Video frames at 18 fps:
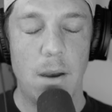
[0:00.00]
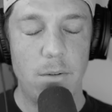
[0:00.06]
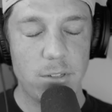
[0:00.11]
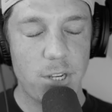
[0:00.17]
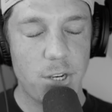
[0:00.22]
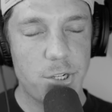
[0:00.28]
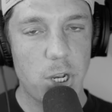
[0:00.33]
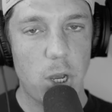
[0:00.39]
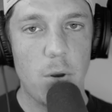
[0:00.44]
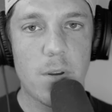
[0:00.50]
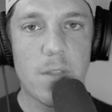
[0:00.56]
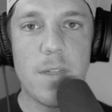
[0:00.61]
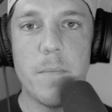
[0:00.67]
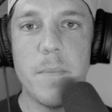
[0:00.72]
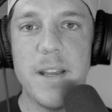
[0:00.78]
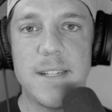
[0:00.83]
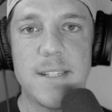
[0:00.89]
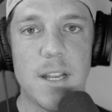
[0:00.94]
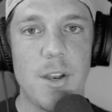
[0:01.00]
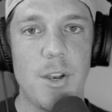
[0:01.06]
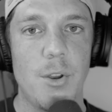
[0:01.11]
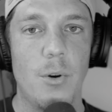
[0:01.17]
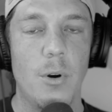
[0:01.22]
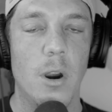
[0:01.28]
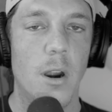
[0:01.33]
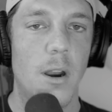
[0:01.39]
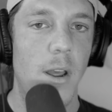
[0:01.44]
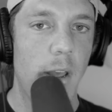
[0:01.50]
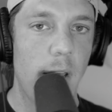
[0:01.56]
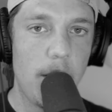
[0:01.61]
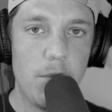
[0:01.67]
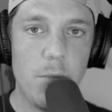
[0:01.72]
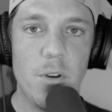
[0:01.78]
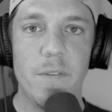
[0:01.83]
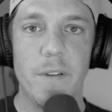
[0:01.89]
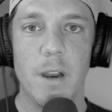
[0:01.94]
was a joke. The meet's indoor.
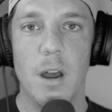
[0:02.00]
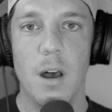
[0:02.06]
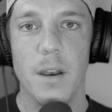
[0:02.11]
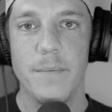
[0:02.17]
Moving on.